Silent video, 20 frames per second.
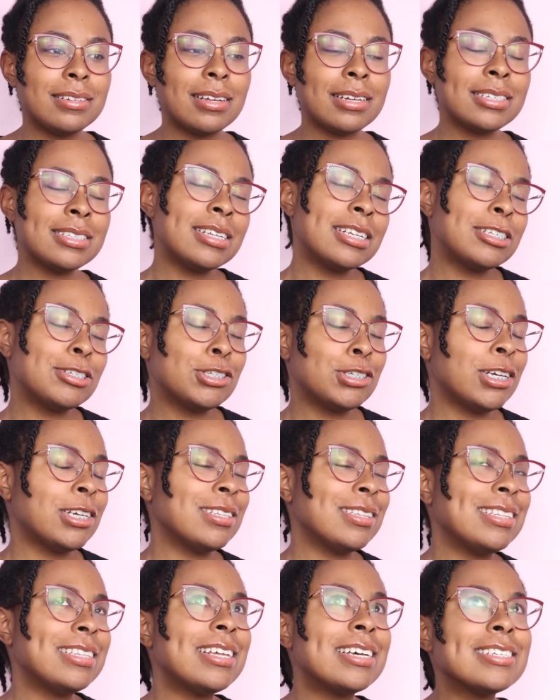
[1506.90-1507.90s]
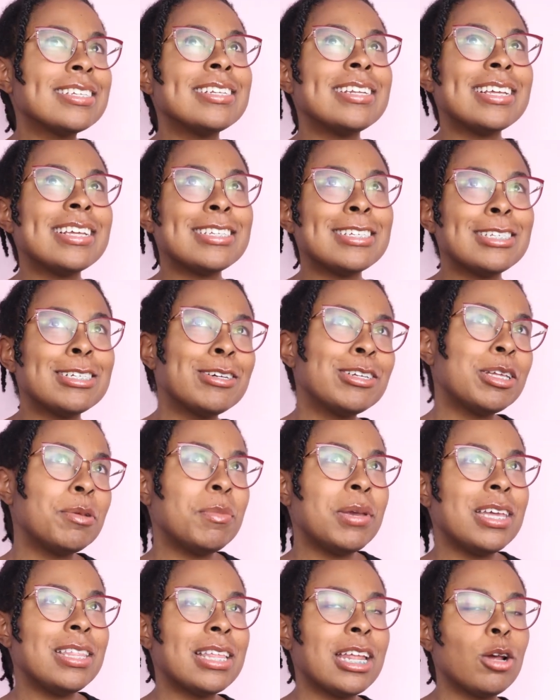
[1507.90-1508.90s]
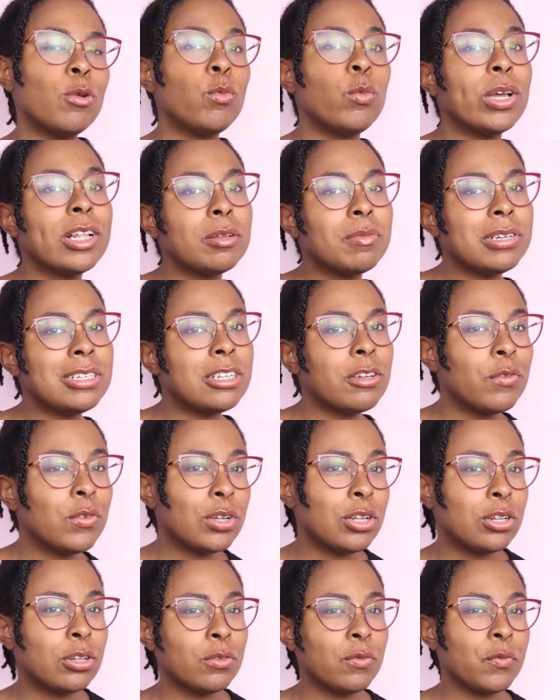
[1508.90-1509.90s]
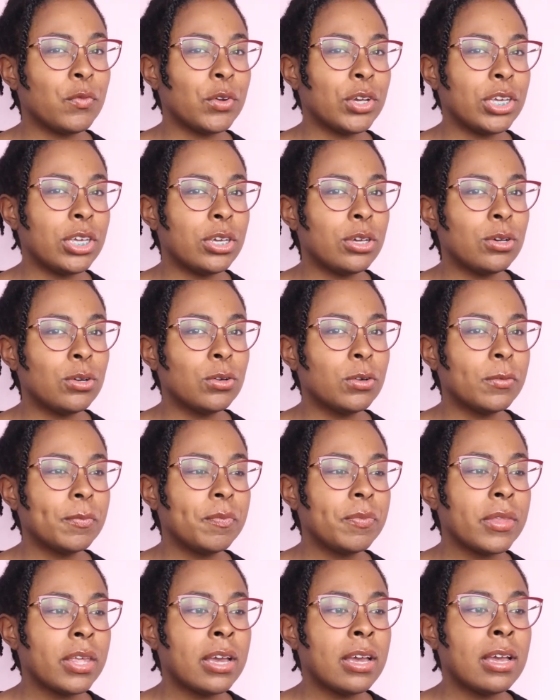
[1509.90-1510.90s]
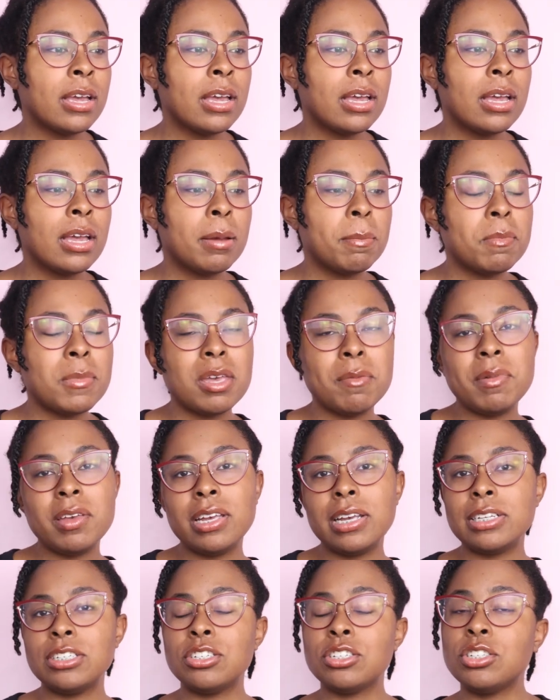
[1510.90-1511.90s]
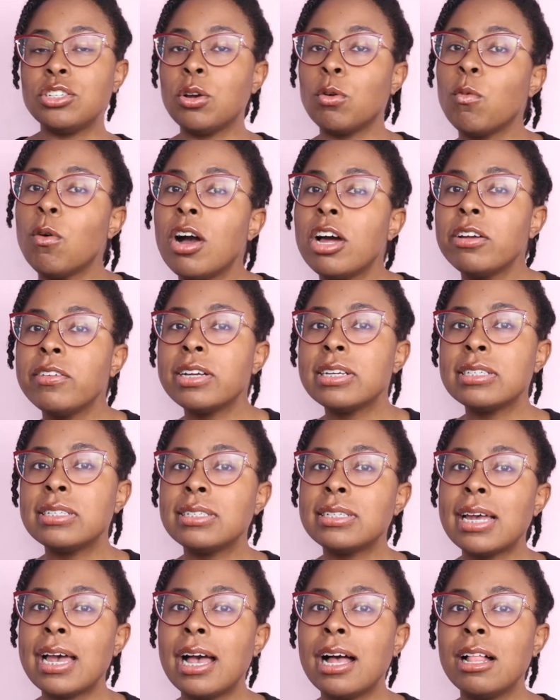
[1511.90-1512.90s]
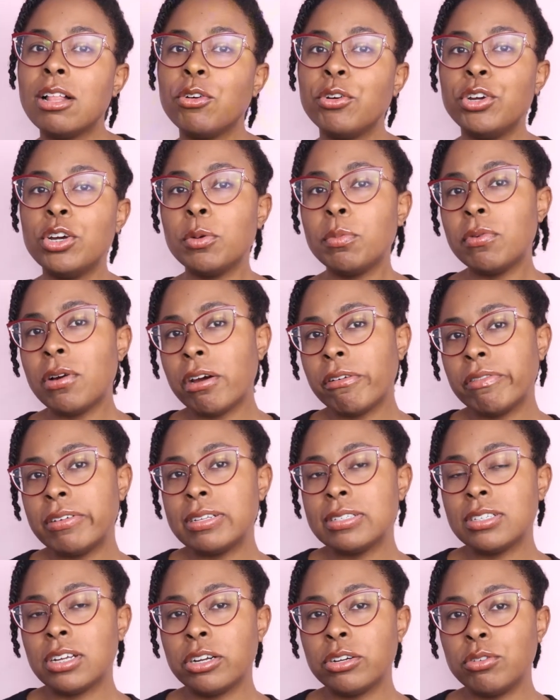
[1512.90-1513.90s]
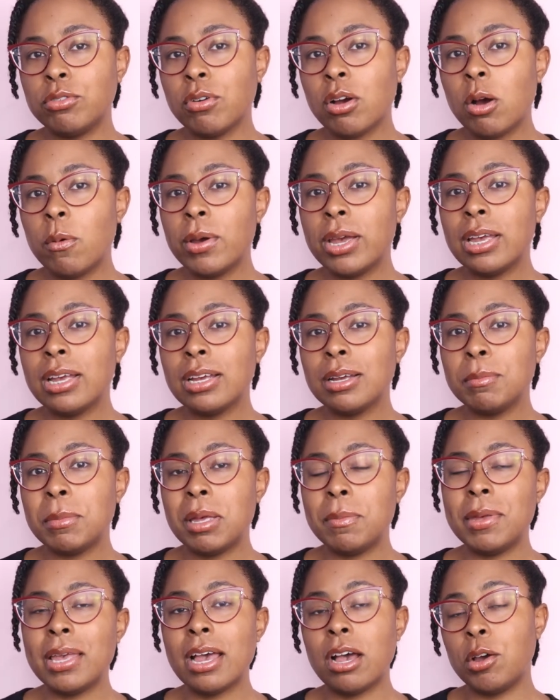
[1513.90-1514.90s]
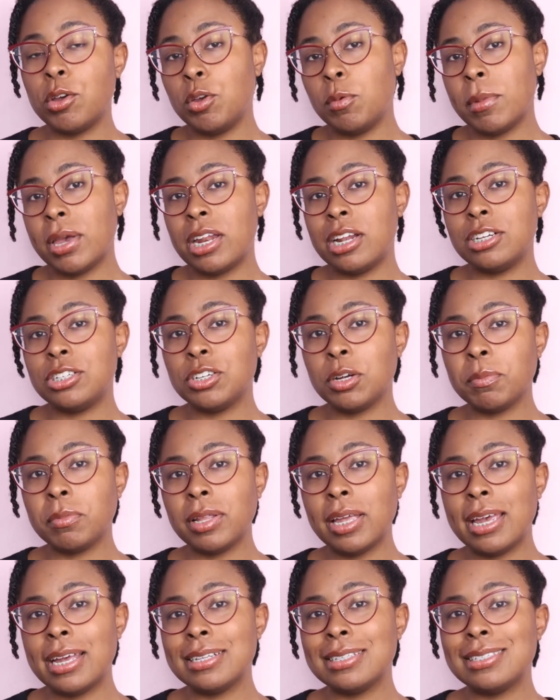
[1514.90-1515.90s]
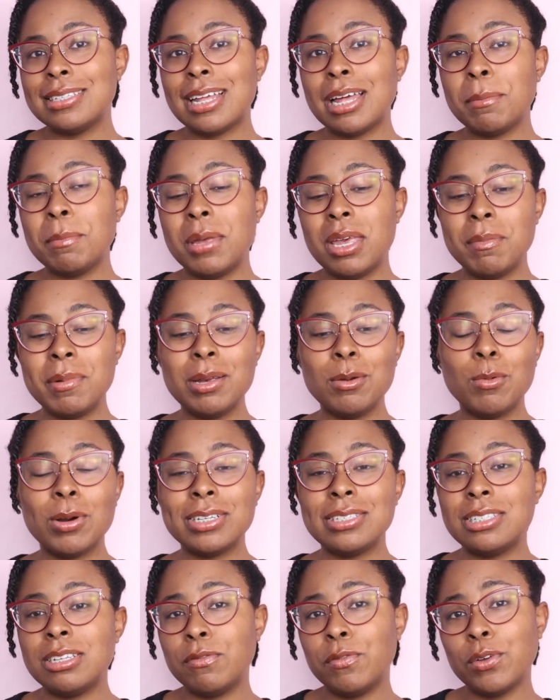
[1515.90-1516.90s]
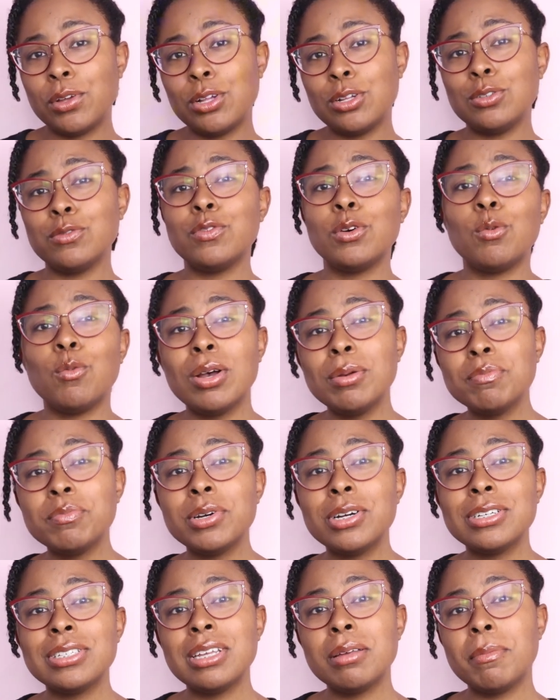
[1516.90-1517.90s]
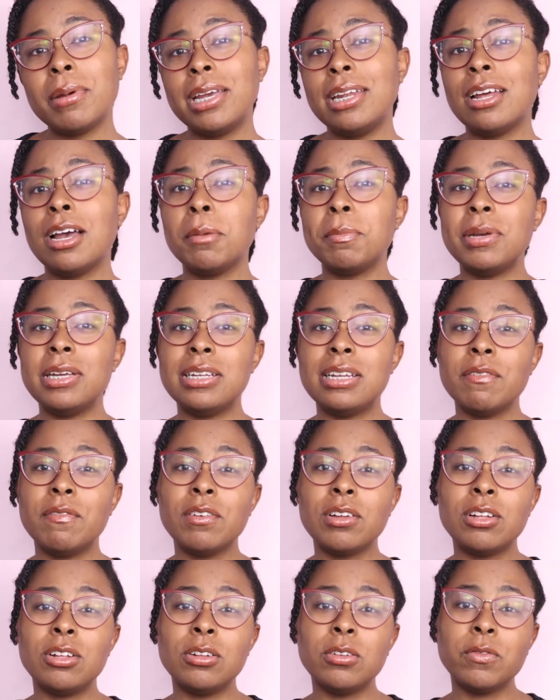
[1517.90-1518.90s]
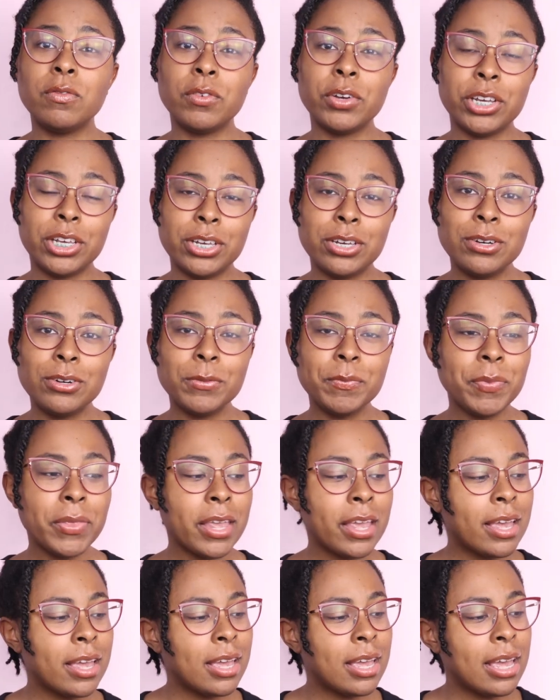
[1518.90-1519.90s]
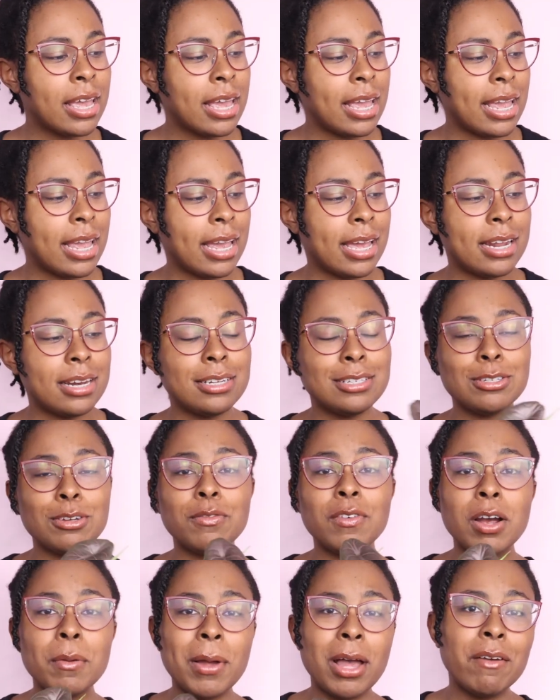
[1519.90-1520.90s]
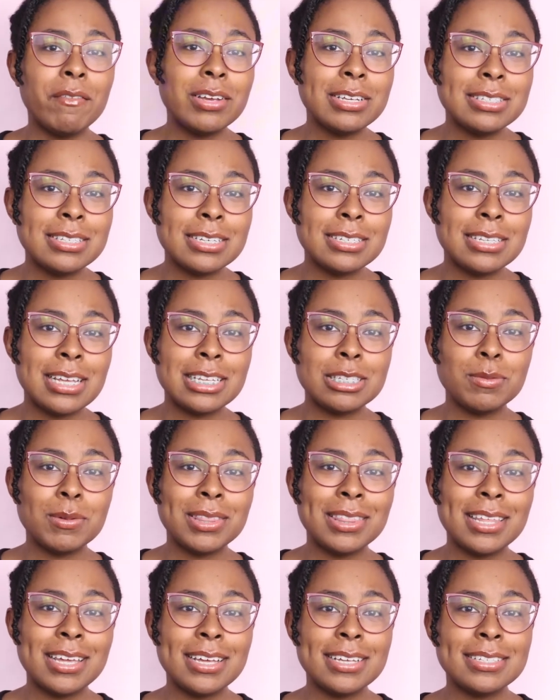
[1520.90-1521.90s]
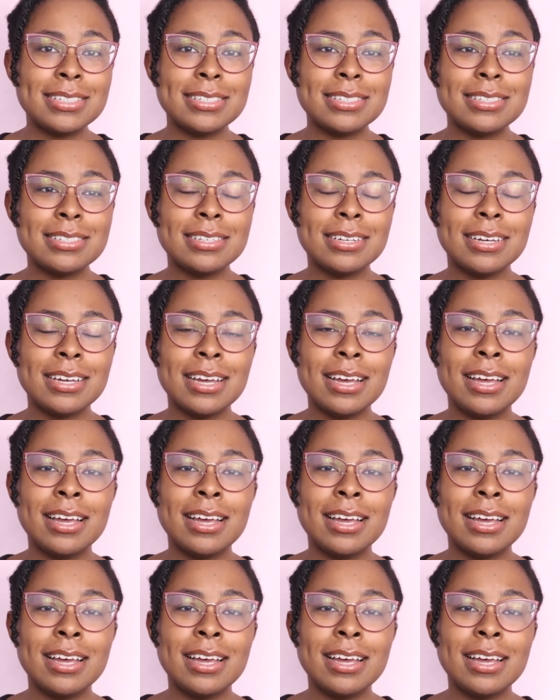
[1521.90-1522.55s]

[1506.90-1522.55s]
doesn't necessarily mean that it will be difficult for you. Maybe it's just your watering style or your preference on growing, maybe how you manage your plants, that maybe what's difficult for one person might not be difficult for you. And so far, I'm having success with this,